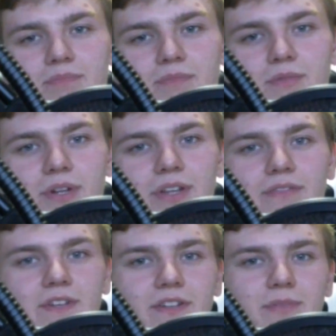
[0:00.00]
really
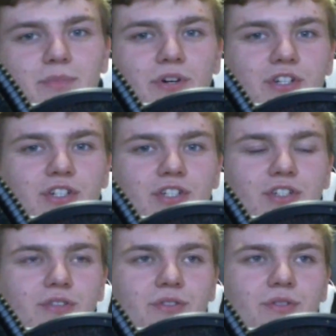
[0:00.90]
feeling the push
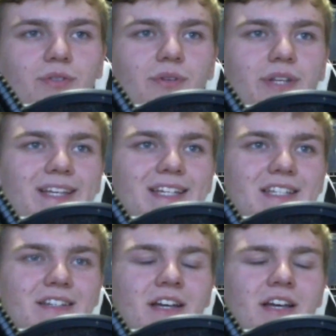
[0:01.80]
to
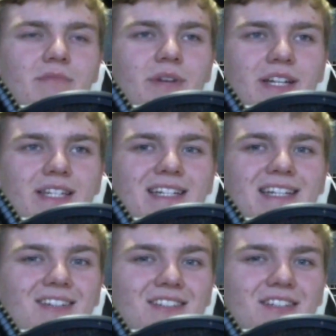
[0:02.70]
release many
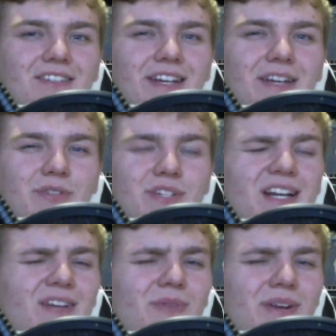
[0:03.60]
details on their game, which is
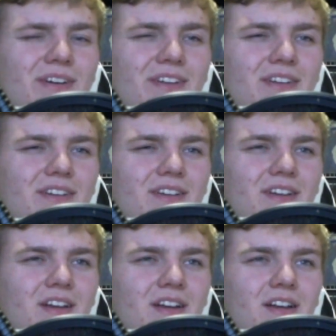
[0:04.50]
kind of weird.
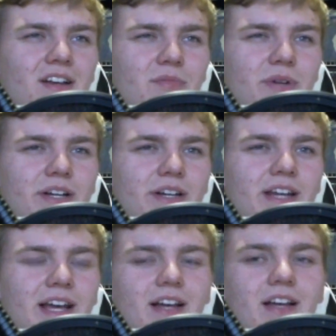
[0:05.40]
But
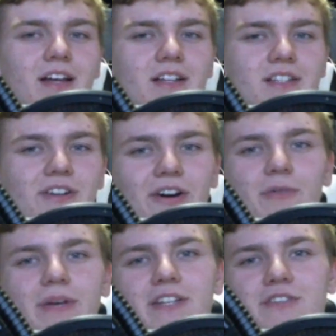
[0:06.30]
yeah. So I
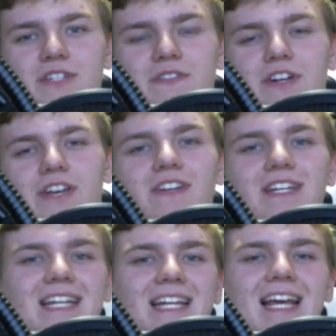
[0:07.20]
hope you guys enjoyed this video. If you
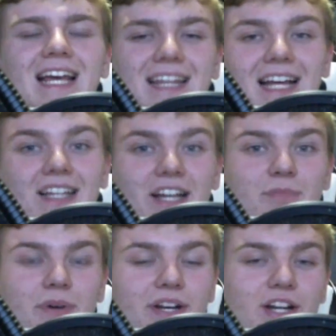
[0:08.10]
did, hit that
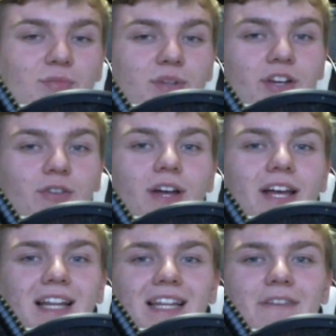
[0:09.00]
like button down below
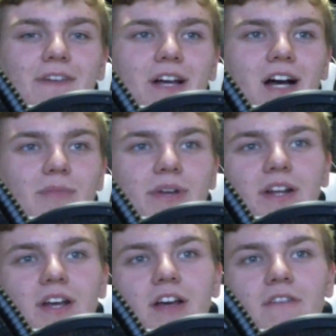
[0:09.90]
and leave a comment
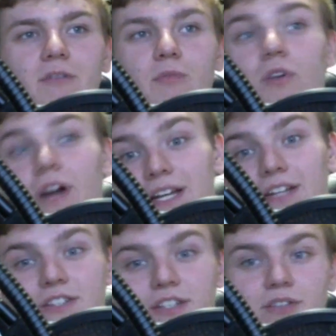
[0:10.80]
for more
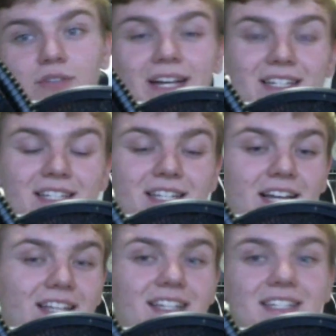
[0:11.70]
ideas you'd like to see,
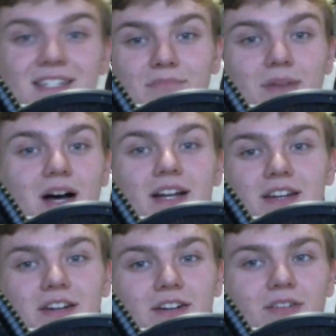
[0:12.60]
at least as a mod,
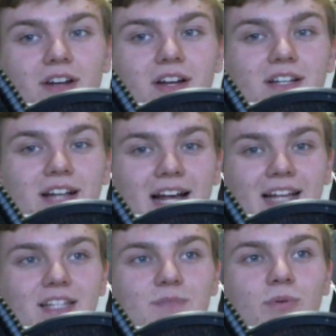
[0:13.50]
you know? Now,
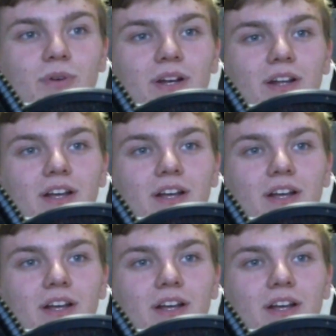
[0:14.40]
at this point,